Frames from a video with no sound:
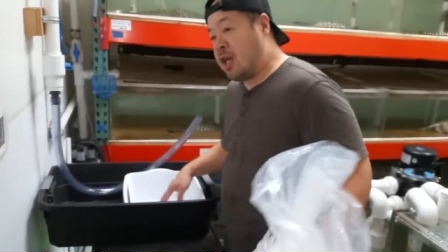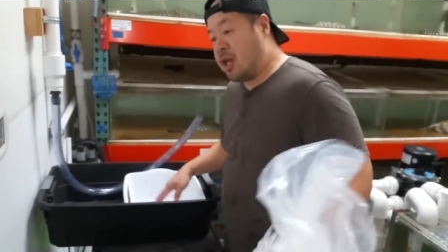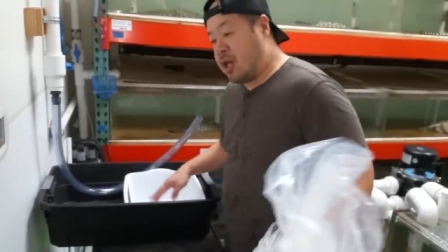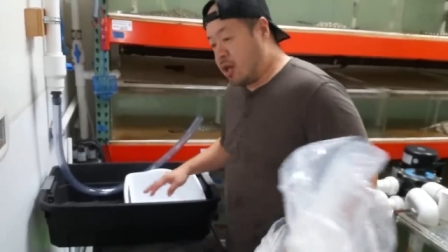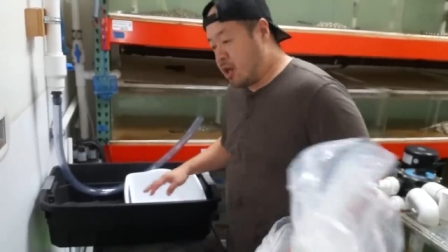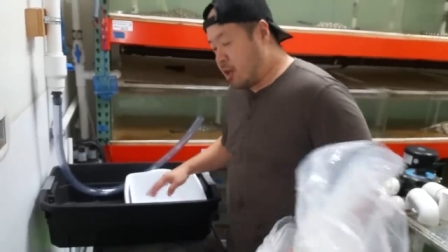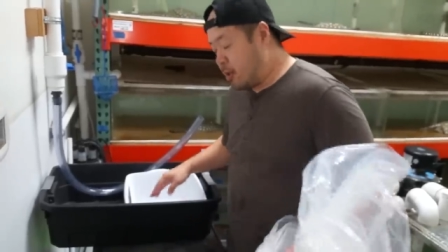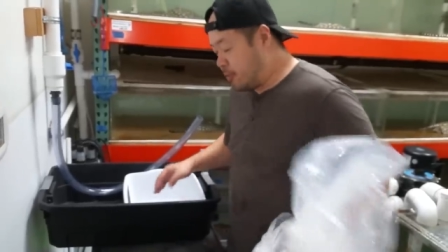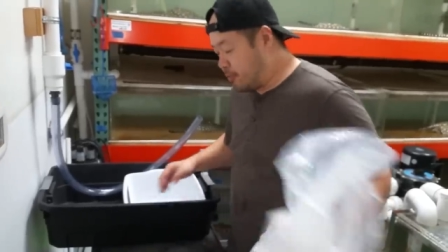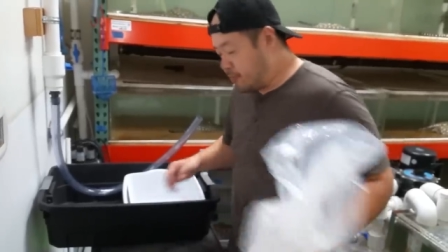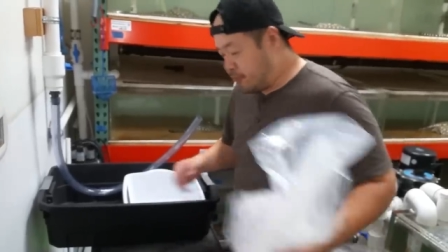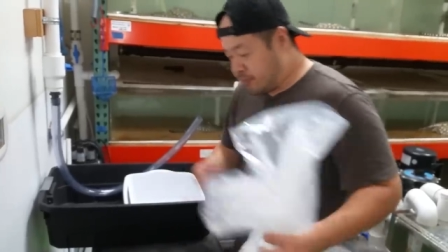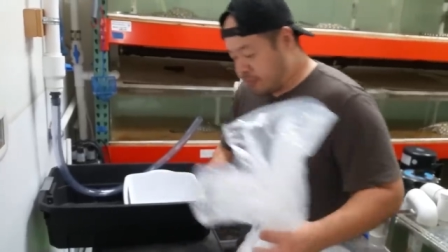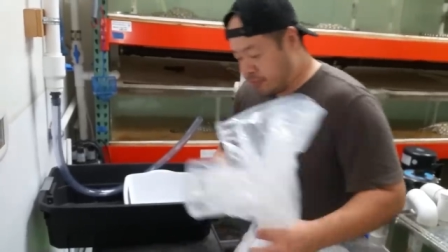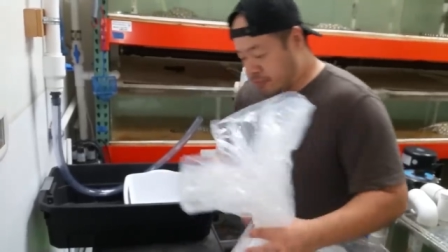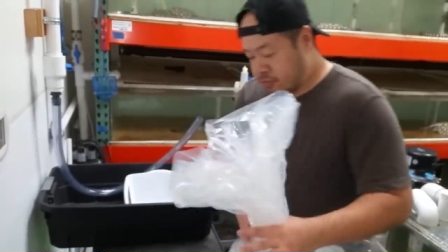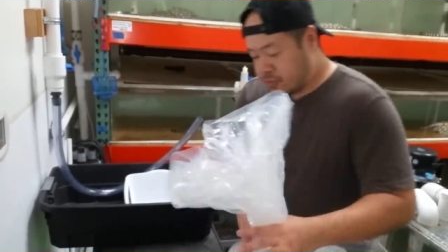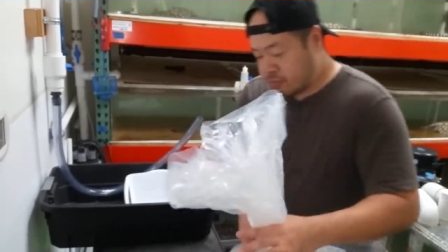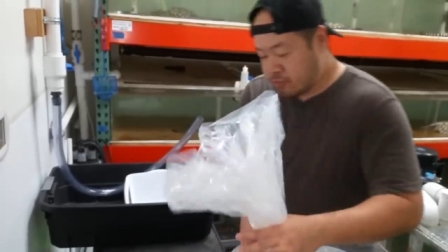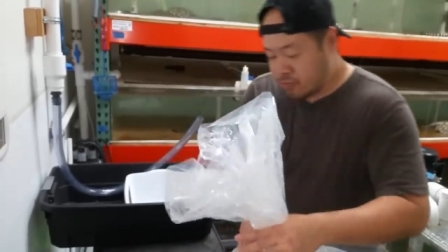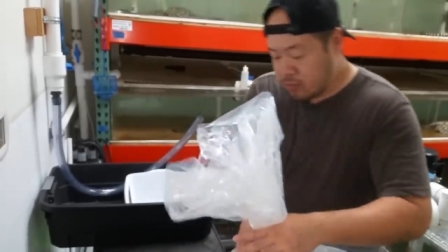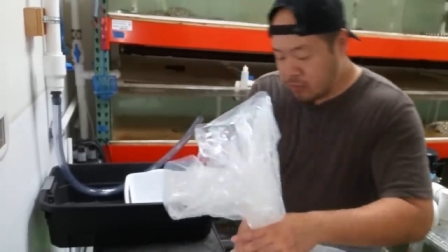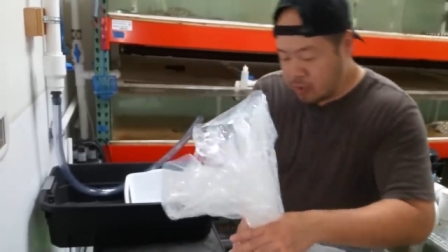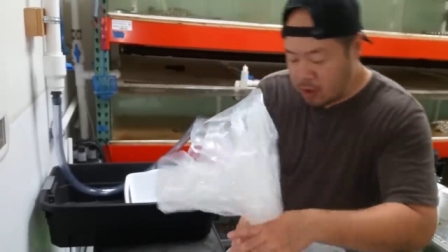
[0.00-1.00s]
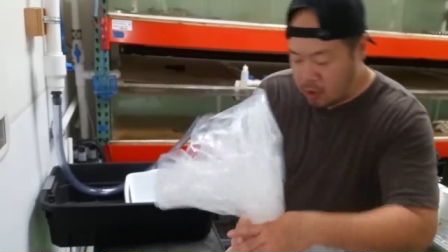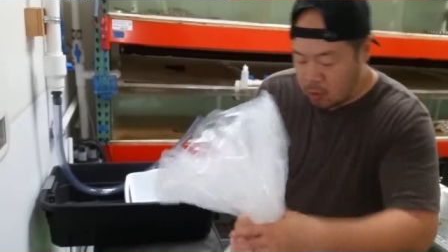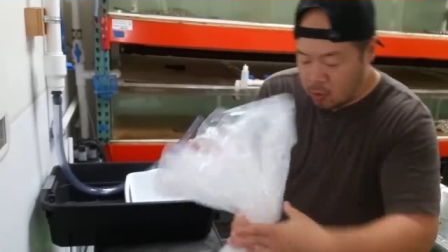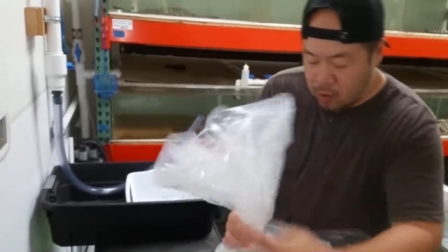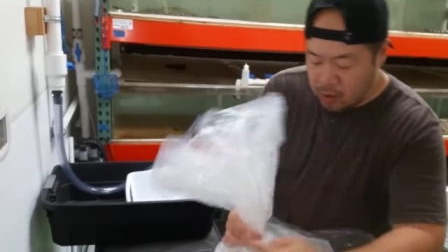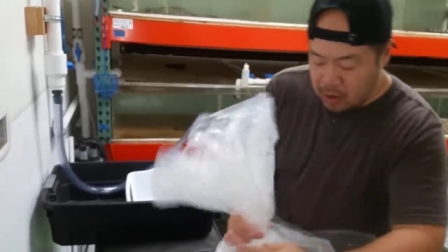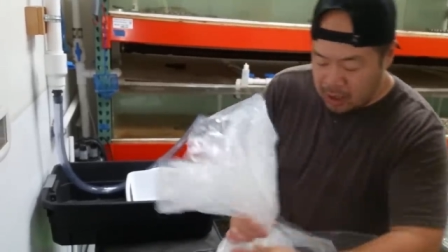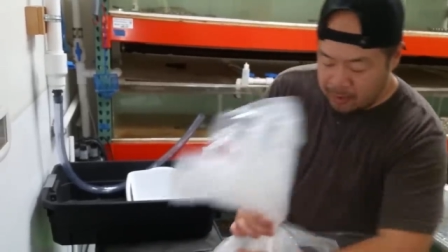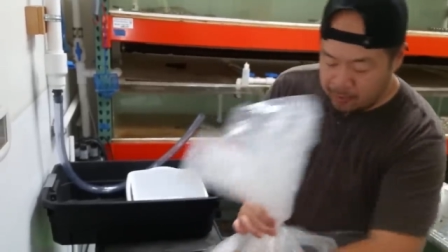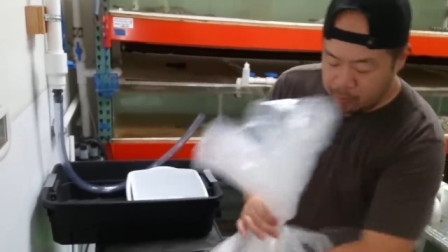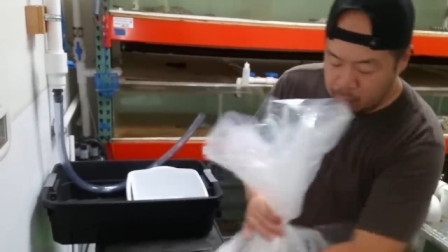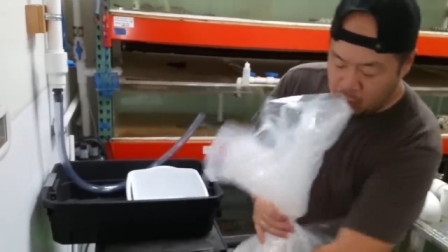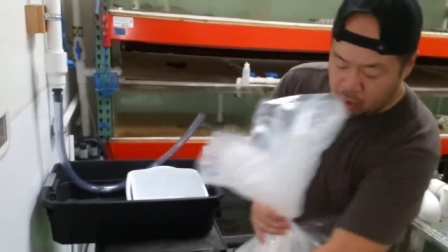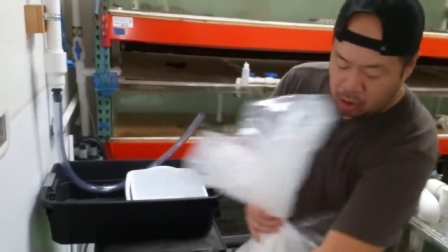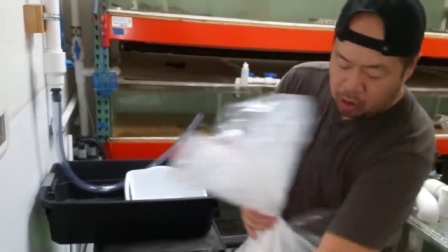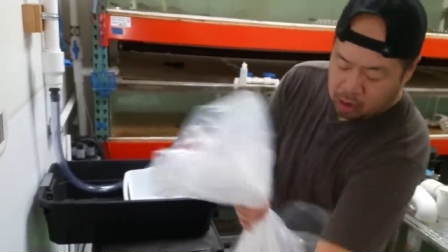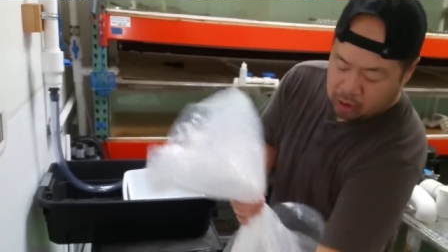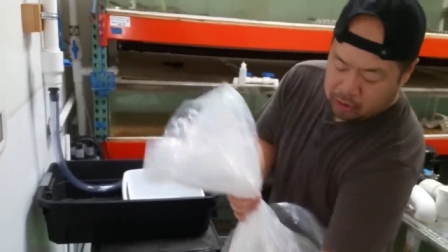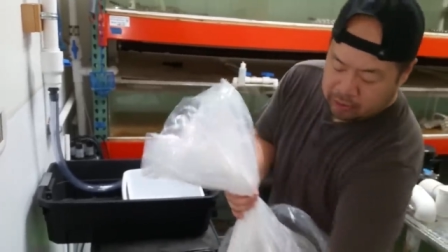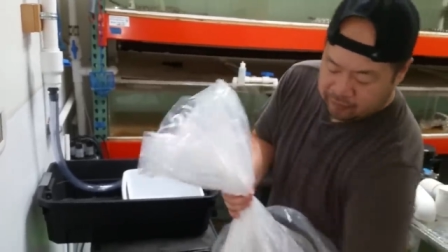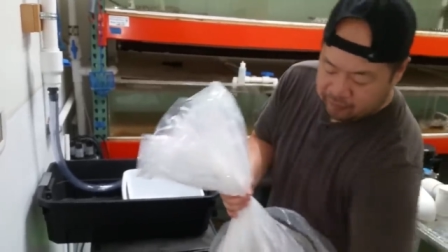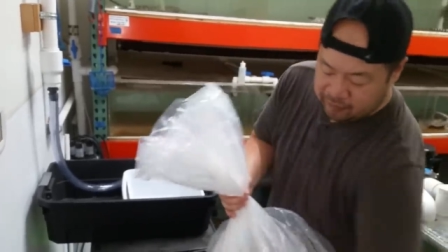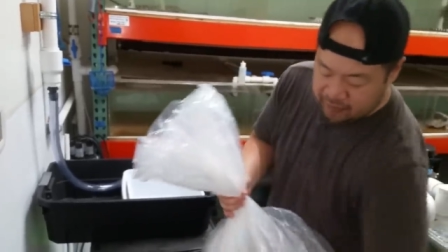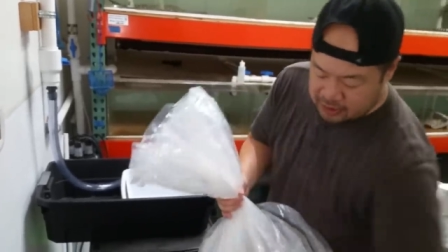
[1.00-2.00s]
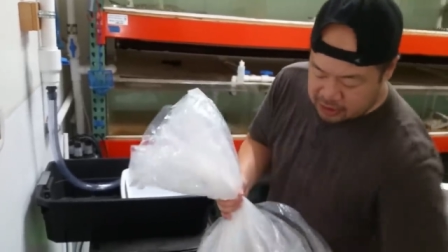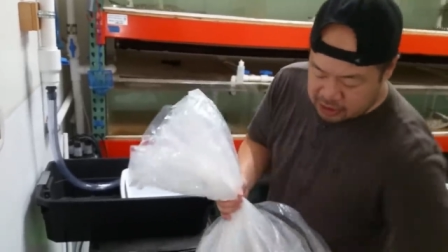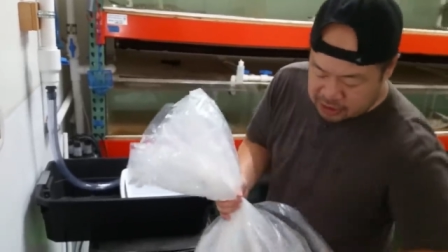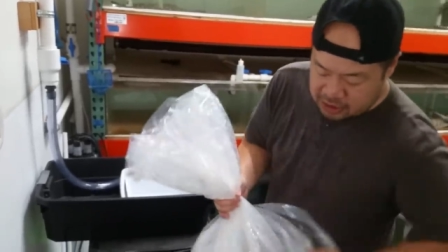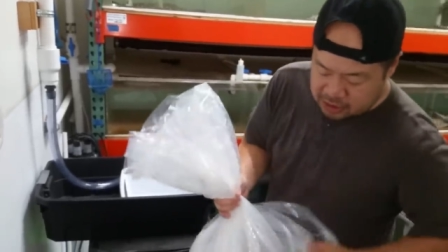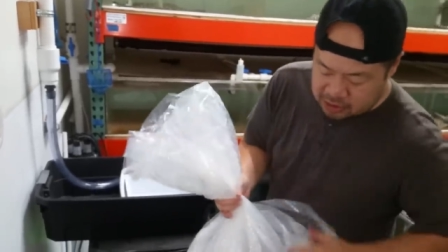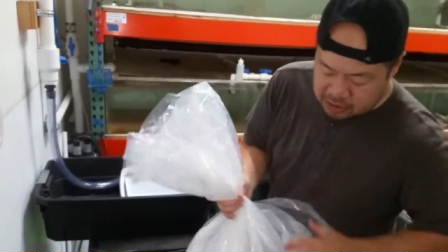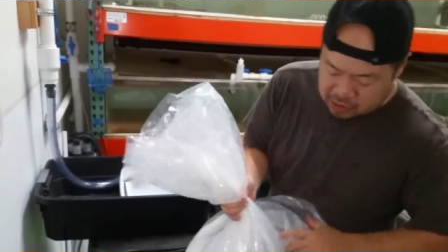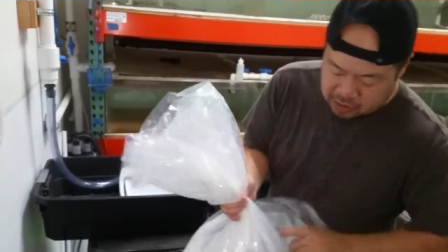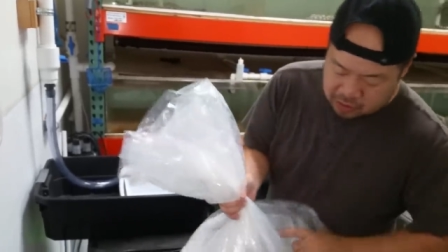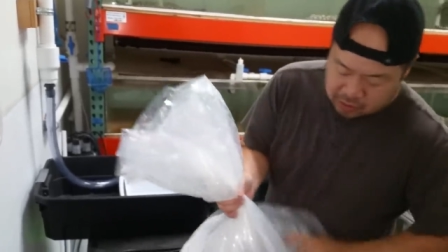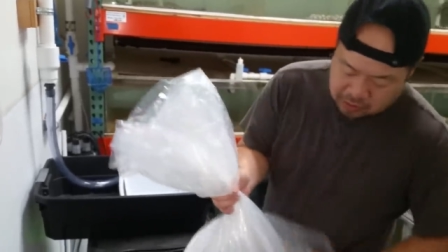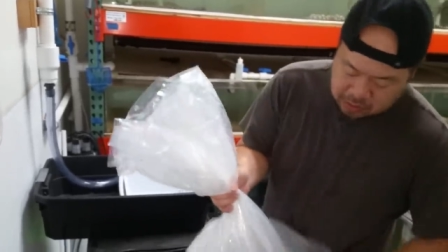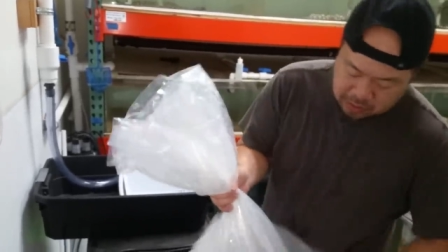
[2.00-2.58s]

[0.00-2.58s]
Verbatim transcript: here where I pour all the fish into.